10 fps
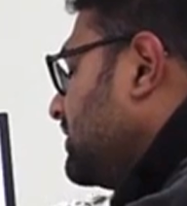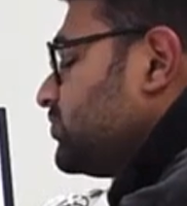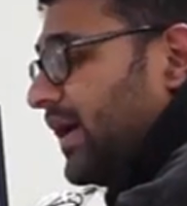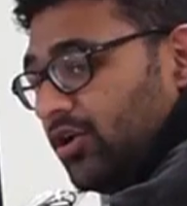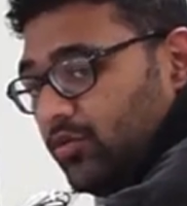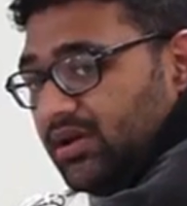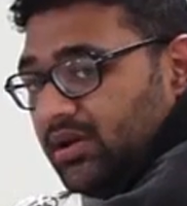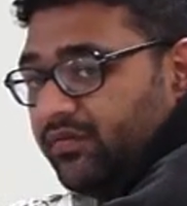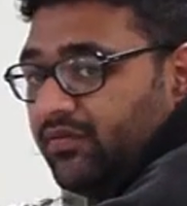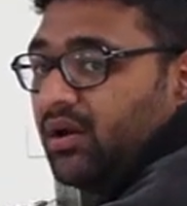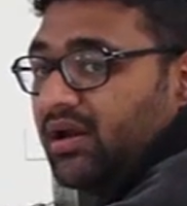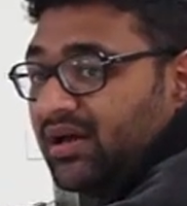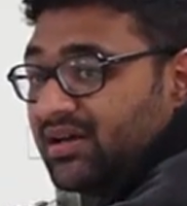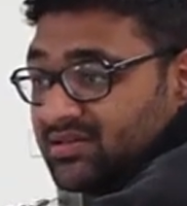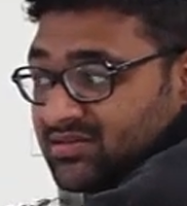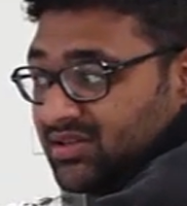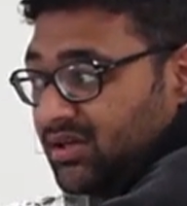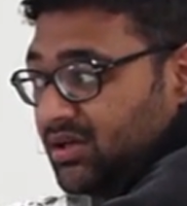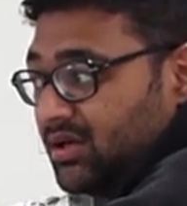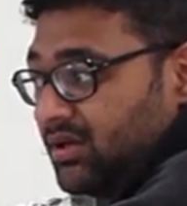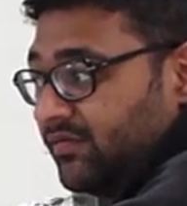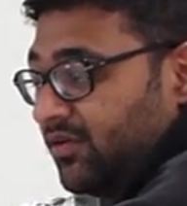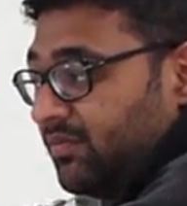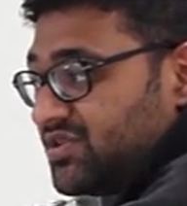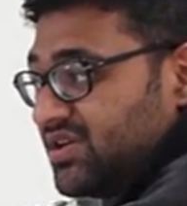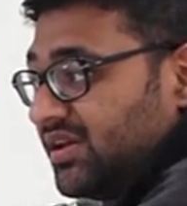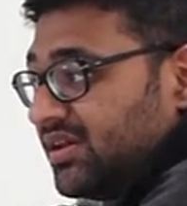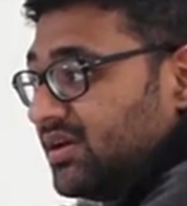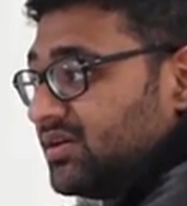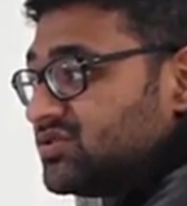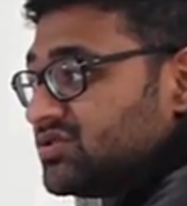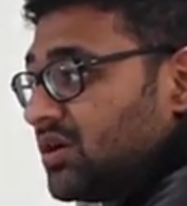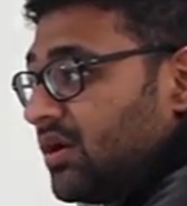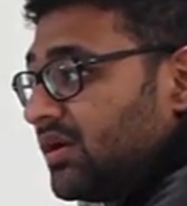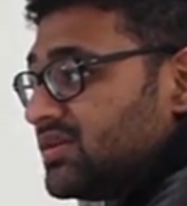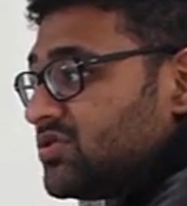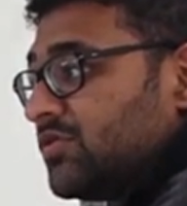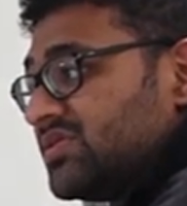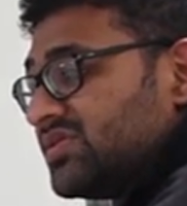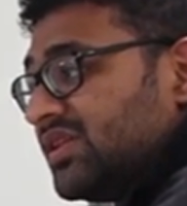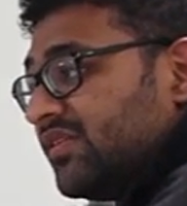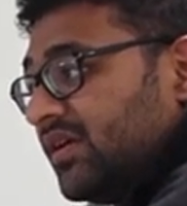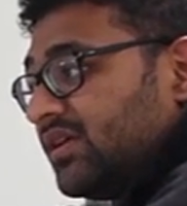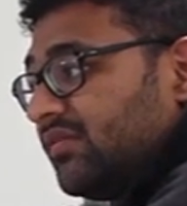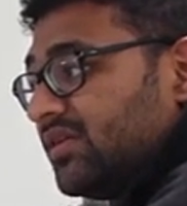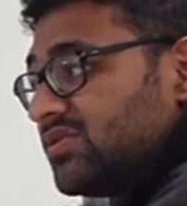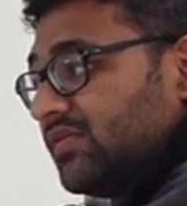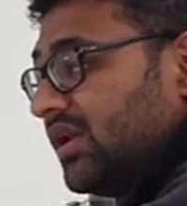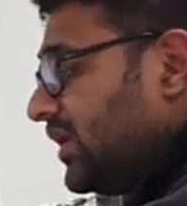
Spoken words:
spirometer for for measuring the strongness or measuring the effectiveness of the